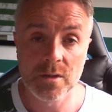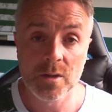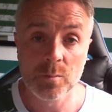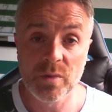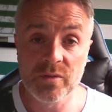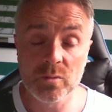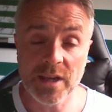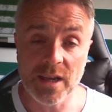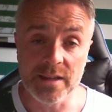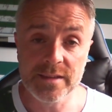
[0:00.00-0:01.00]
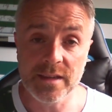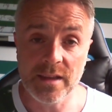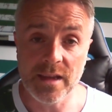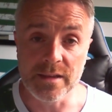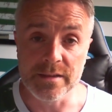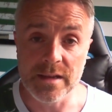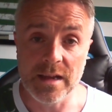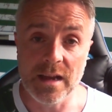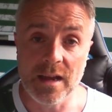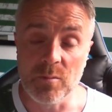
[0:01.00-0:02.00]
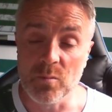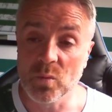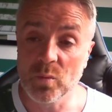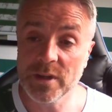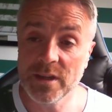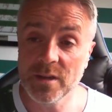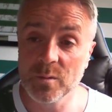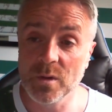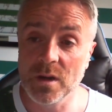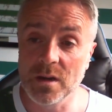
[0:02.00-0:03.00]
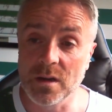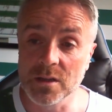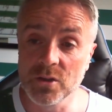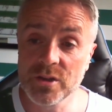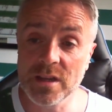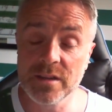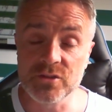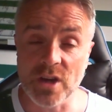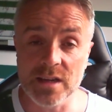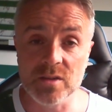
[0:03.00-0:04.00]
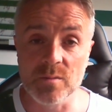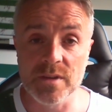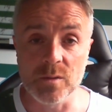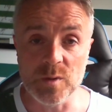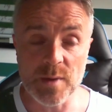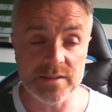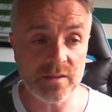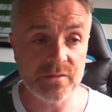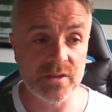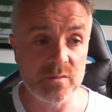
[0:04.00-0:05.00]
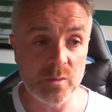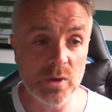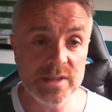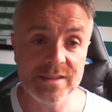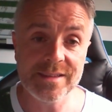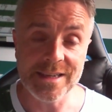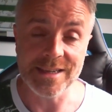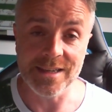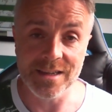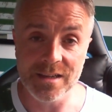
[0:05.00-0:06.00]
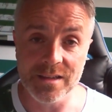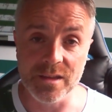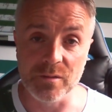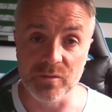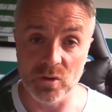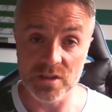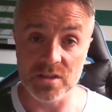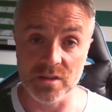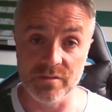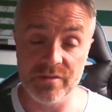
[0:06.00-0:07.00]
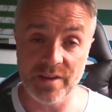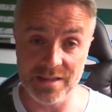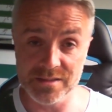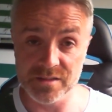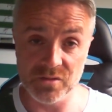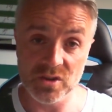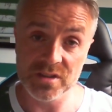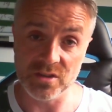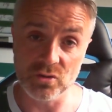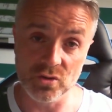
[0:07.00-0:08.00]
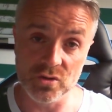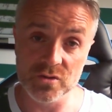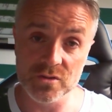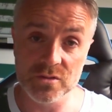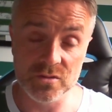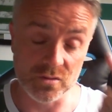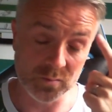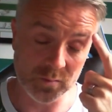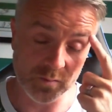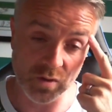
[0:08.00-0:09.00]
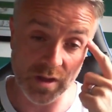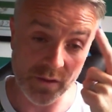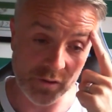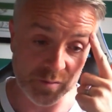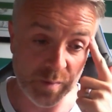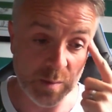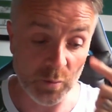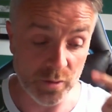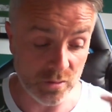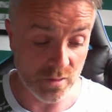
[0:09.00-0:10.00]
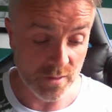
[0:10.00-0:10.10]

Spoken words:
Before we get into it then, we are looking to try something a wee bit different. We want to hear the voice of the fans, the voice of yous. So we've got 1,000 people now.